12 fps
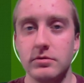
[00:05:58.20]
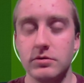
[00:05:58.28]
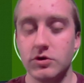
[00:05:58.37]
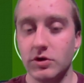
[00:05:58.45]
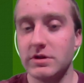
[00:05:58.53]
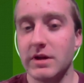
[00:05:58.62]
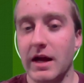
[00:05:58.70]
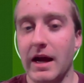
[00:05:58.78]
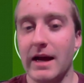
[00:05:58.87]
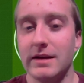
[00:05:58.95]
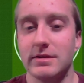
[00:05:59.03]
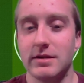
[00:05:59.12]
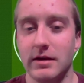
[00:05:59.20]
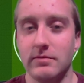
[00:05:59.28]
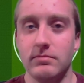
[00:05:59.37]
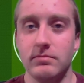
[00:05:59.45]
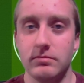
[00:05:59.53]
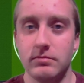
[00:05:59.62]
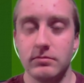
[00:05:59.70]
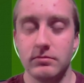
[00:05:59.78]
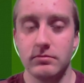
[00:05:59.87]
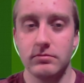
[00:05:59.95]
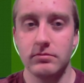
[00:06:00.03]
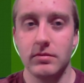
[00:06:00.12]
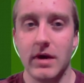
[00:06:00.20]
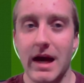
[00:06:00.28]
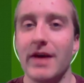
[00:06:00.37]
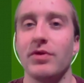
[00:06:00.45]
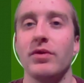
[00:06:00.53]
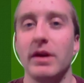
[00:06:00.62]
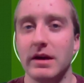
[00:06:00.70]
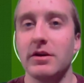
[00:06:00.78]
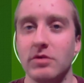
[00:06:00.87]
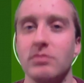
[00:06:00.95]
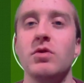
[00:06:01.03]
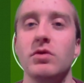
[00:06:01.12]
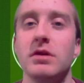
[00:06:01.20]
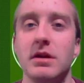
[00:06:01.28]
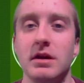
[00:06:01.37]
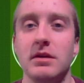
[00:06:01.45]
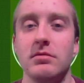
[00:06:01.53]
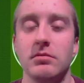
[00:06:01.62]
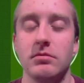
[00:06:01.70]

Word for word: just as a athletic community